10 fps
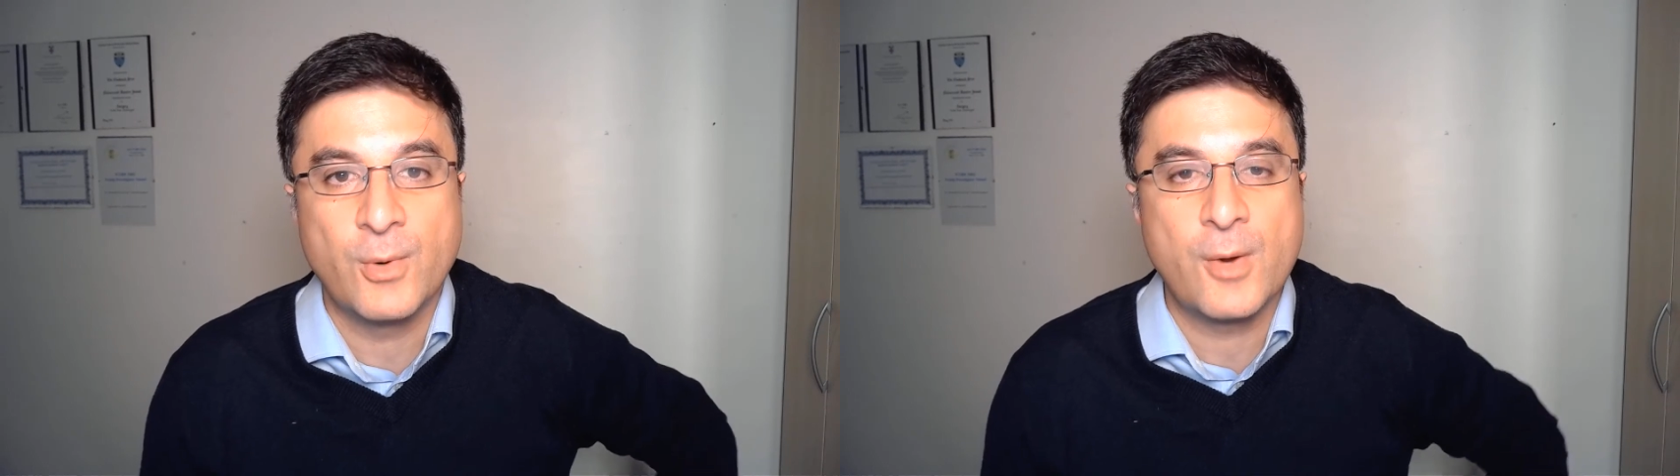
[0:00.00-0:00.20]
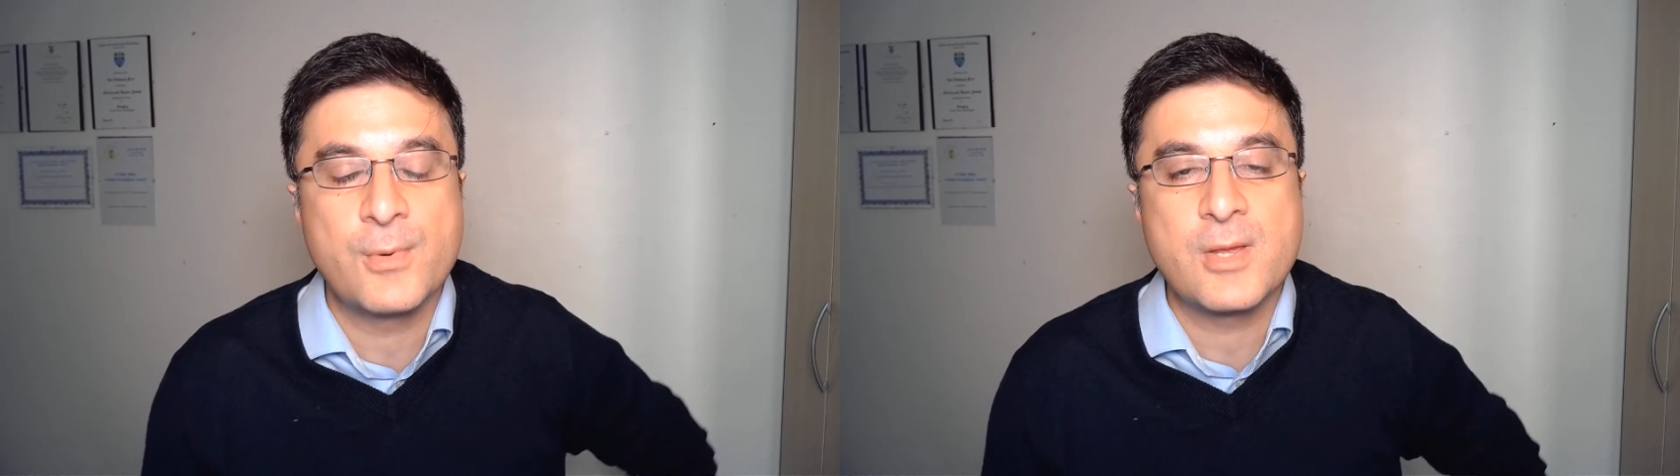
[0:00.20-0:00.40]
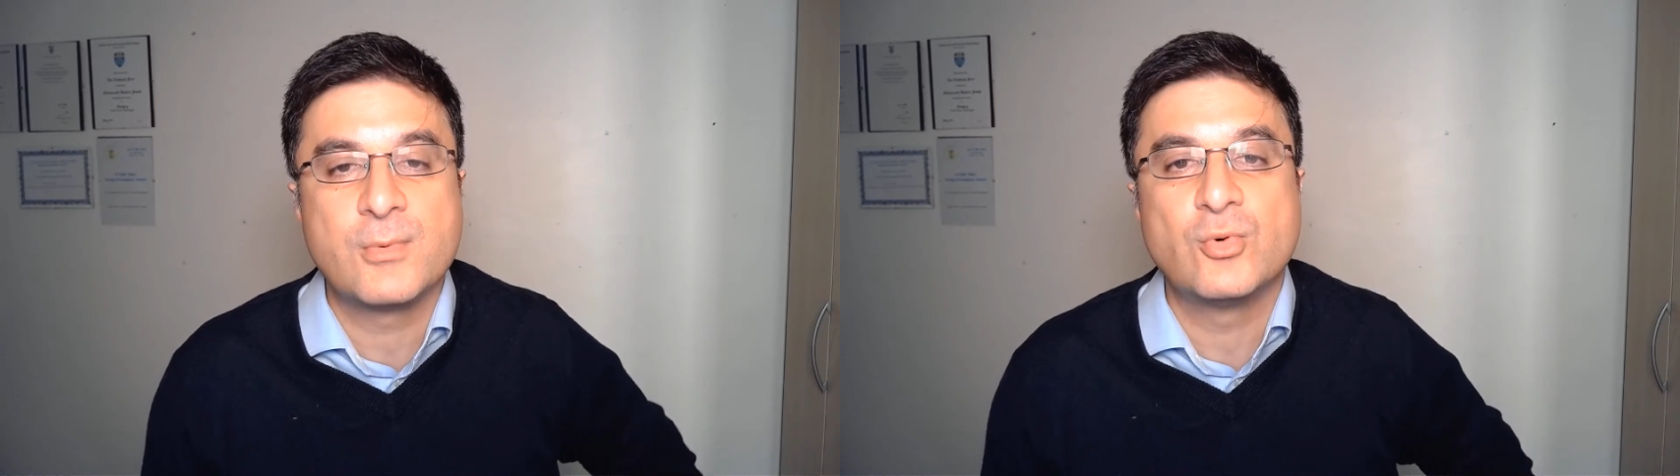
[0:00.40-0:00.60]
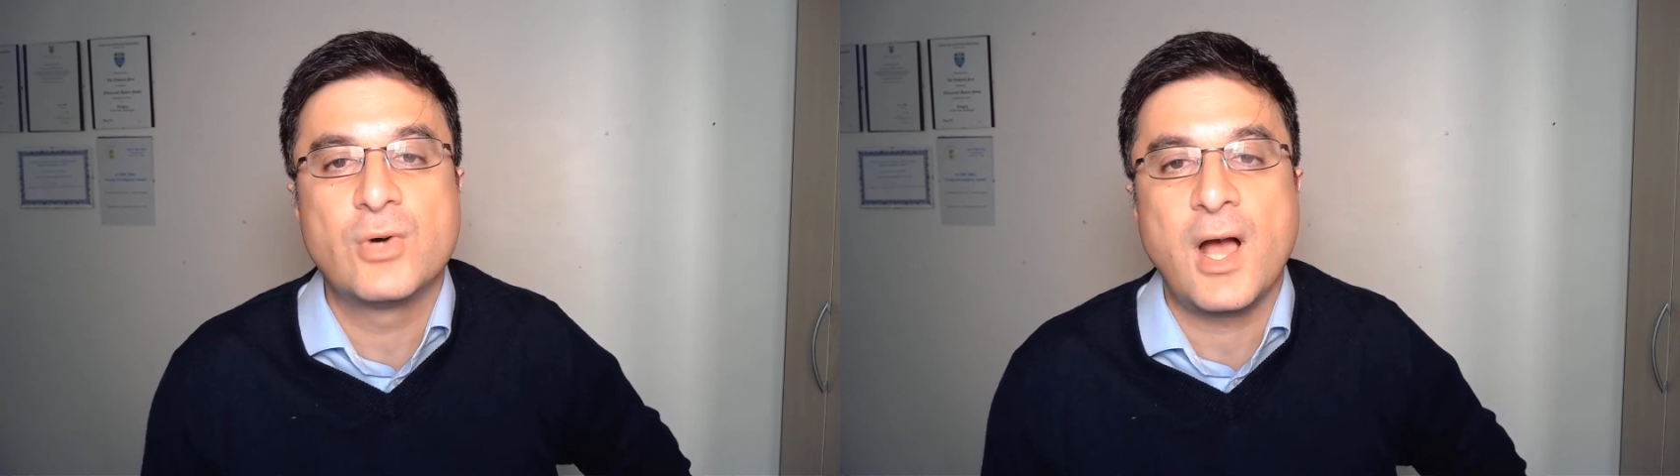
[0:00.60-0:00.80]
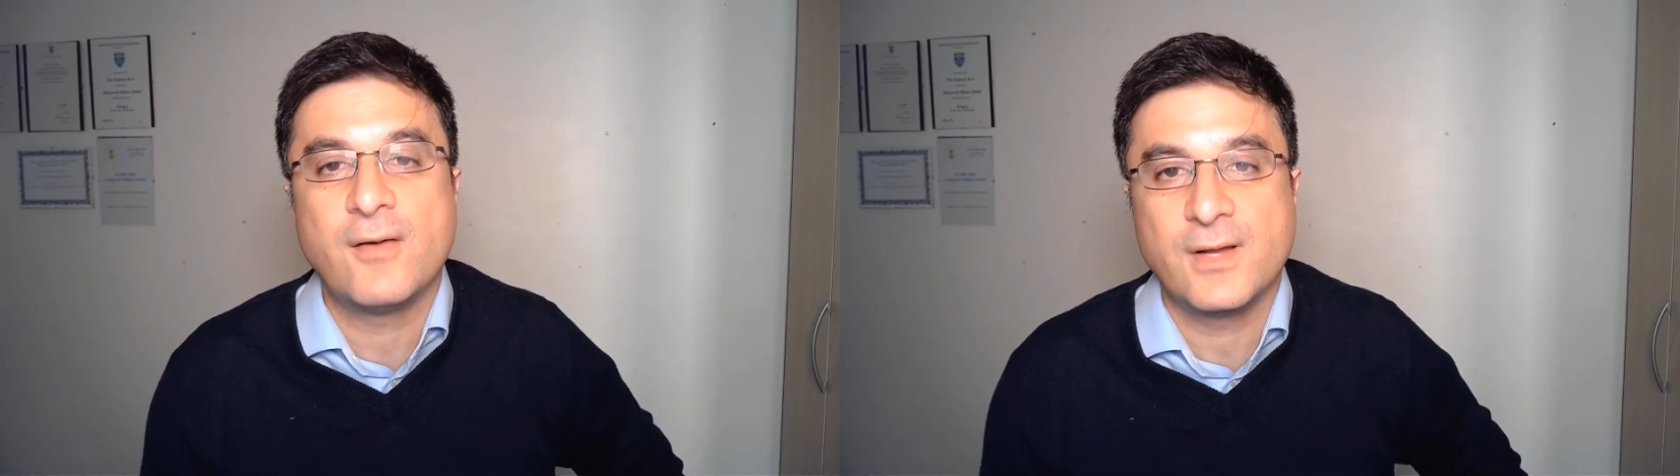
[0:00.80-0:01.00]
where we will
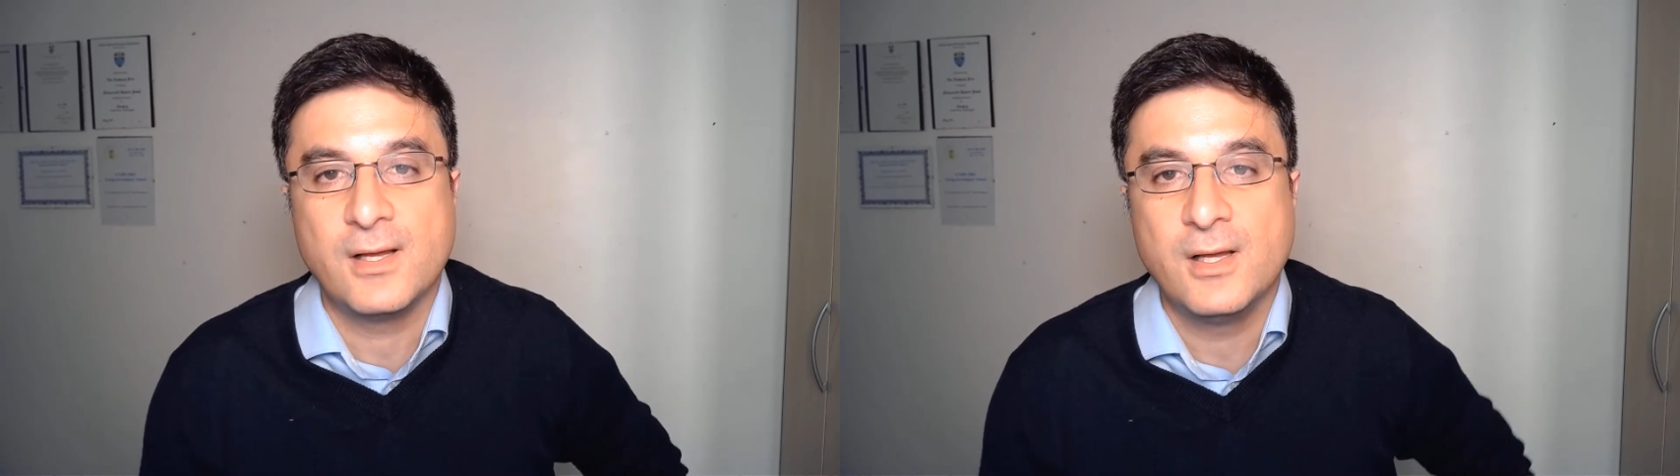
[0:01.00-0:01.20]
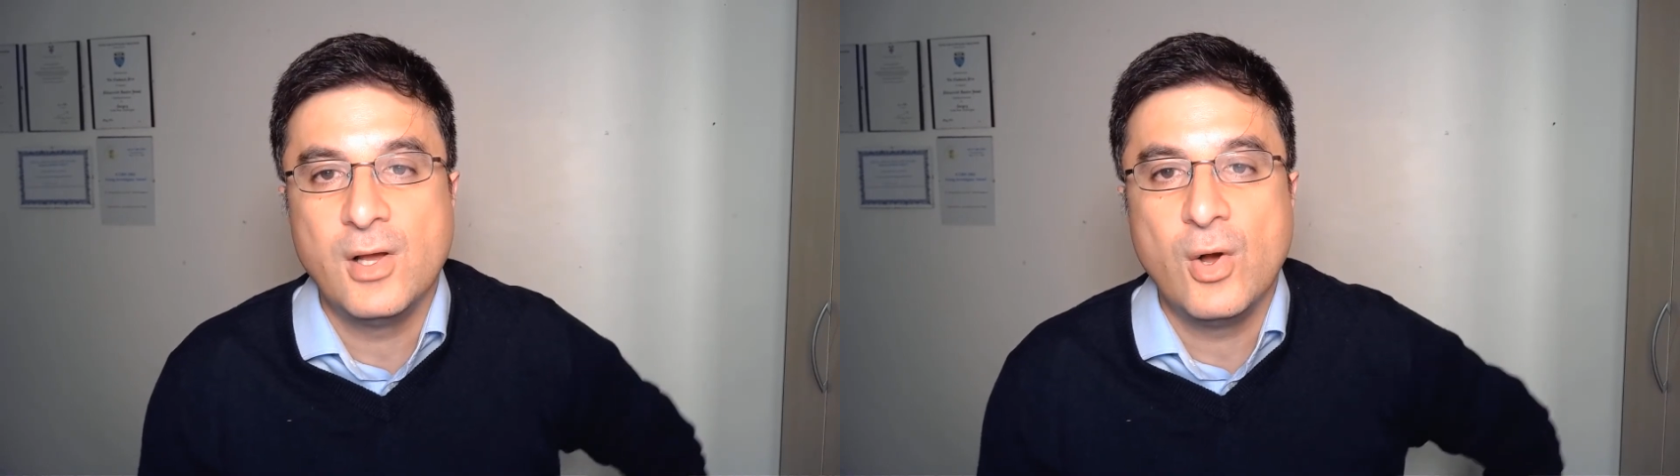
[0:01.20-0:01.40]
cover